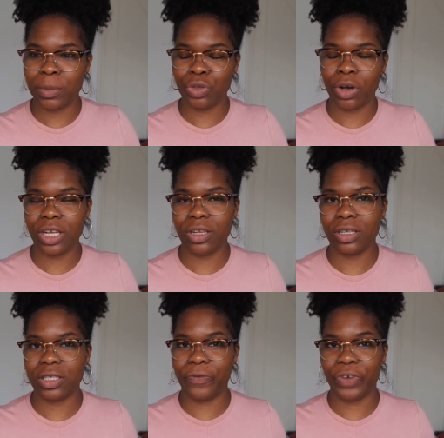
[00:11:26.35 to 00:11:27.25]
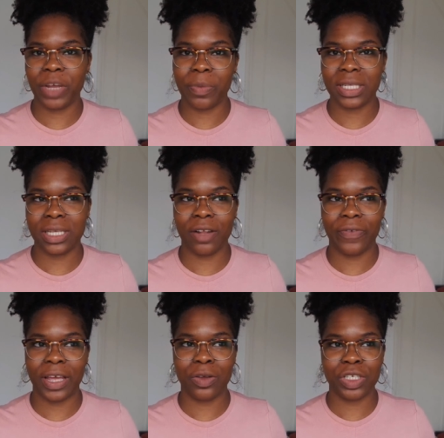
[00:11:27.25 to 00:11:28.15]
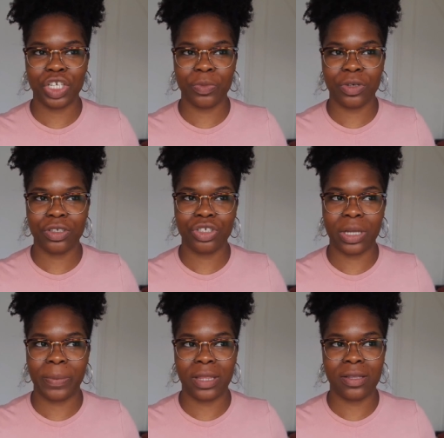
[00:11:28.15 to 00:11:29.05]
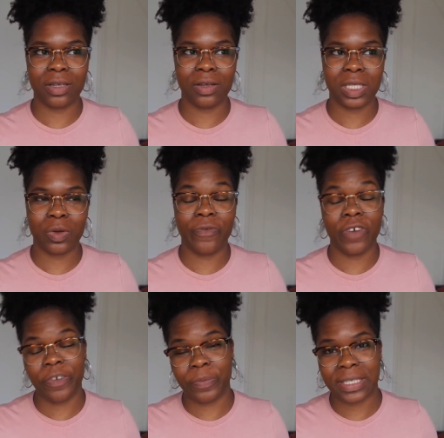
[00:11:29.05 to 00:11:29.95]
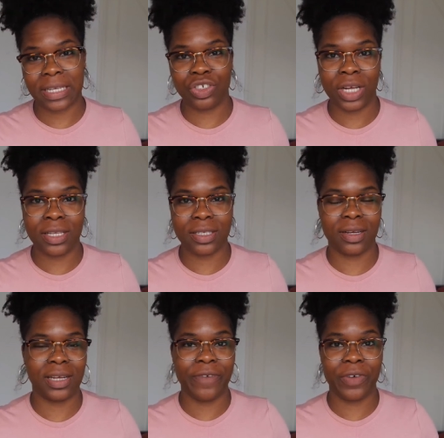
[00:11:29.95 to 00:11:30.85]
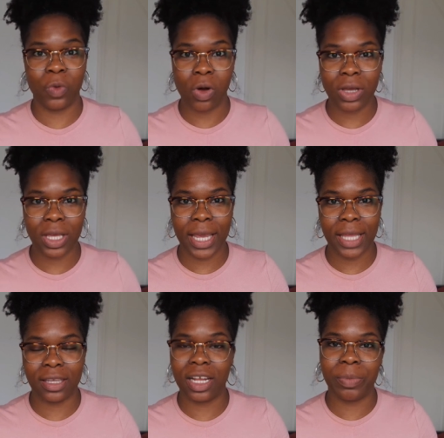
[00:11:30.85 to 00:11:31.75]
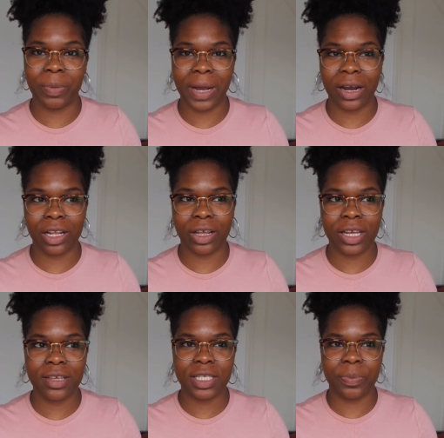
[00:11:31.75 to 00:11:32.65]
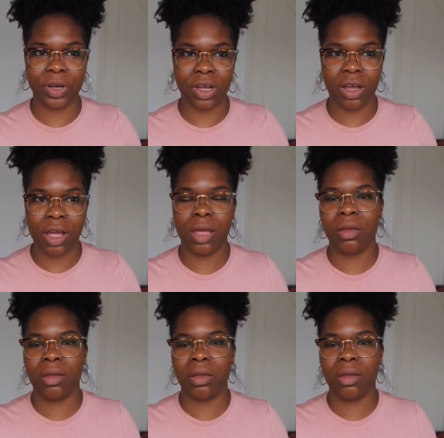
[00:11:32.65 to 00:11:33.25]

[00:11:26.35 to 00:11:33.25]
I'm trying not to freak myself out too much I mean there's also a 5% chance that I'll never walk again and I'll be paralyzed but